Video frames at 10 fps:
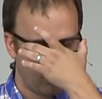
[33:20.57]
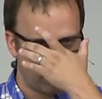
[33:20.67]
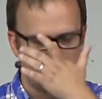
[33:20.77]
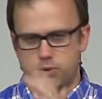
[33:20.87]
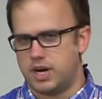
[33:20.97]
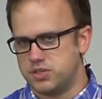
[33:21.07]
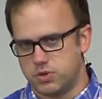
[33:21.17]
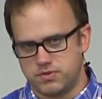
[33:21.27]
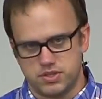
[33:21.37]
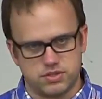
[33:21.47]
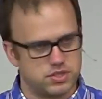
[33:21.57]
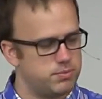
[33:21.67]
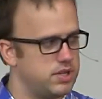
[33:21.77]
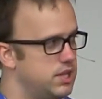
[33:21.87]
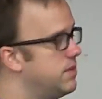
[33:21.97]
Tolkien otherwise would have
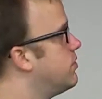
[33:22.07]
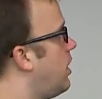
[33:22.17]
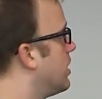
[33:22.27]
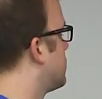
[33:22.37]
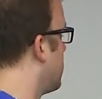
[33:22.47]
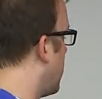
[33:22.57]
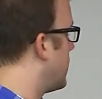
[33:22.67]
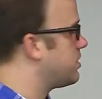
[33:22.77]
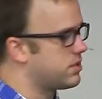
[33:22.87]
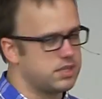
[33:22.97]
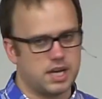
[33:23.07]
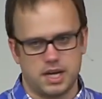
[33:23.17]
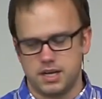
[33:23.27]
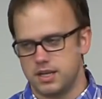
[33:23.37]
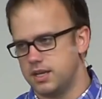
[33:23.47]
just simply lived on his days
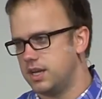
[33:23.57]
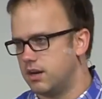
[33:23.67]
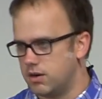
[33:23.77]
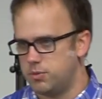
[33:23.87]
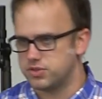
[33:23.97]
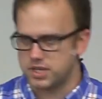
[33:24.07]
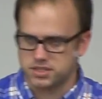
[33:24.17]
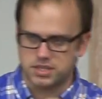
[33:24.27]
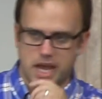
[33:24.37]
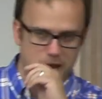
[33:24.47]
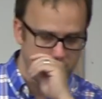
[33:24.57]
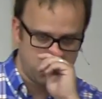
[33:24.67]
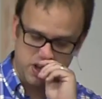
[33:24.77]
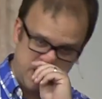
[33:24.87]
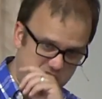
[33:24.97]
here, almost like
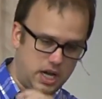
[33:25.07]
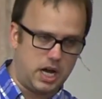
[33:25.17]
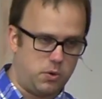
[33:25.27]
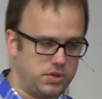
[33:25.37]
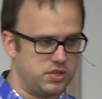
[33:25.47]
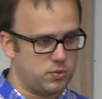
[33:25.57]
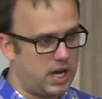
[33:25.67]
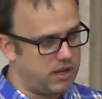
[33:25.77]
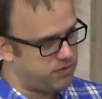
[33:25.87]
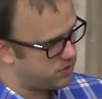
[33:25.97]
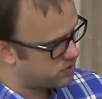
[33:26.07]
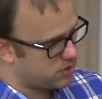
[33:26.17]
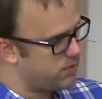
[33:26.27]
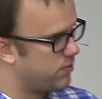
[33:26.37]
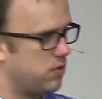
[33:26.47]
Sam, with his wife, and just